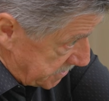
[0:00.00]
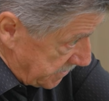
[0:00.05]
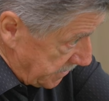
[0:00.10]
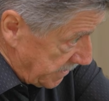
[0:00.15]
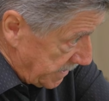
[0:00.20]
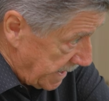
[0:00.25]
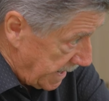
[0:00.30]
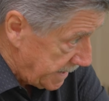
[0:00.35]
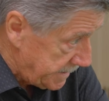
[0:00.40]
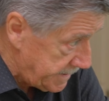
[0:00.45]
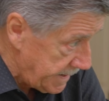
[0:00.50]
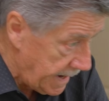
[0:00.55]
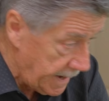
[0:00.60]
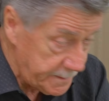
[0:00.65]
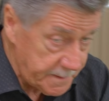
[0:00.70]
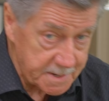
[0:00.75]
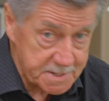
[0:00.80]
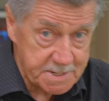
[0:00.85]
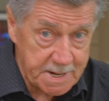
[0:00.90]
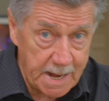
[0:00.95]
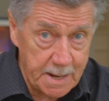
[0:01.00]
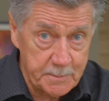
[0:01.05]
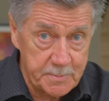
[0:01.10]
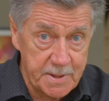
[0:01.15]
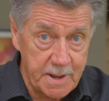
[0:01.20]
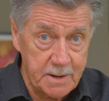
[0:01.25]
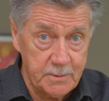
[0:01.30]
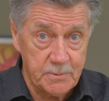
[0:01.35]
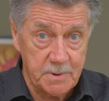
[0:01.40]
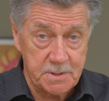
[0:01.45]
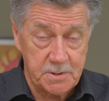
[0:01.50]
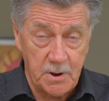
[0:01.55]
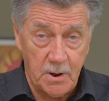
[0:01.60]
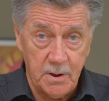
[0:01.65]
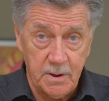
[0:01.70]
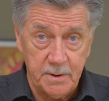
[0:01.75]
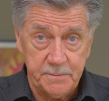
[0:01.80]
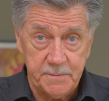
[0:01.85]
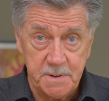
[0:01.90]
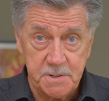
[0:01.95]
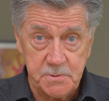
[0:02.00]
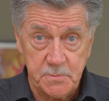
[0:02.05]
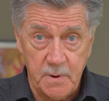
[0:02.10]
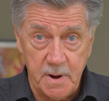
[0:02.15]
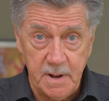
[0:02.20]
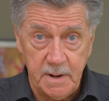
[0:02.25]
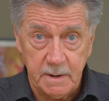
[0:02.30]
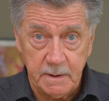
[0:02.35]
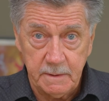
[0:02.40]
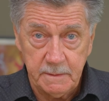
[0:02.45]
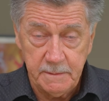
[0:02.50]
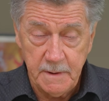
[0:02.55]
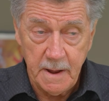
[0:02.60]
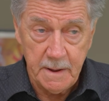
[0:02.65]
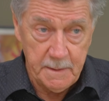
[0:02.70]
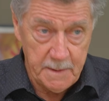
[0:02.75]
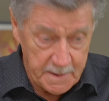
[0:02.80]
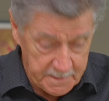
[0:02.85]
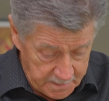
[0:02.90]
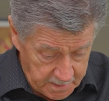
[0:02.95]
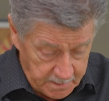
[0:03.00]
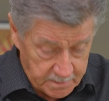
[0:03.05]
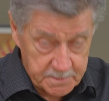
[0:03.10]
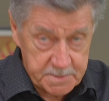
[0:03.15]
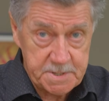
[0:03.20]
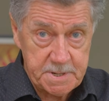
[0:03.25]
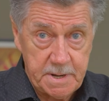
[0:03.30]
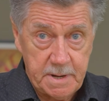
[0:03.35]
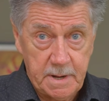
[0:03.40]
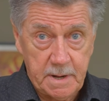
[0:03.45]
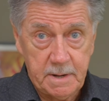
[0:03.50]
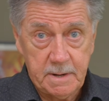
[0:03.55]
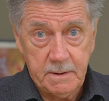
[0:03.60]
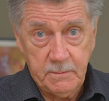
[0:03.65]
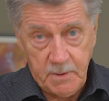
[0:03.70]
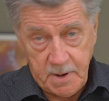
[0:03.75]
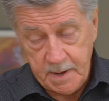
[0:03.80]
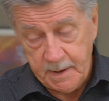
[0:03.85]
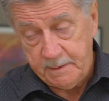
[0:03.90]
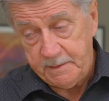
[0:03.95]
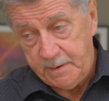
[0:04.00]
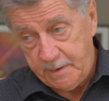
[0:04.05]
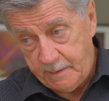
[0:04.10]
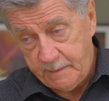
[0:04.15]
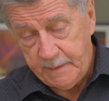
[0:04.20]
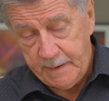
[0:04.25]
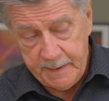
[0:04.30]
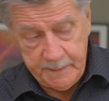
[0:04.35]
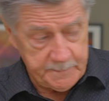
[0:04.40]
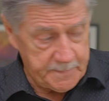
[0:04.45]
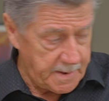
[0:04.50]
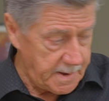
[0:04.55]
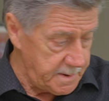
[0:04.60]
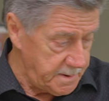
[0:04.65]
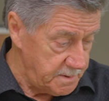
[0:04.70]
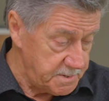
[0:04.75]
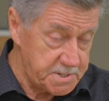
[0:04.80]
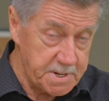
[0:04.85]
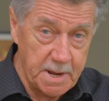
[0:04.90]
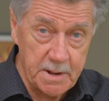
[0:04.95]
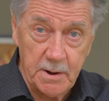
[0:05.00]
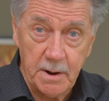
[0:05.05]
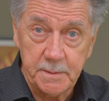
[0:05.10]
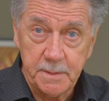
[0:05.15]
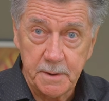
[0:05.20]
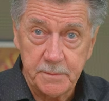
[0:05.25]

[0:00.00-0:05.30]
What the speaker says: through like that. The same thing with golf as well. You don't see it. Well, you see it on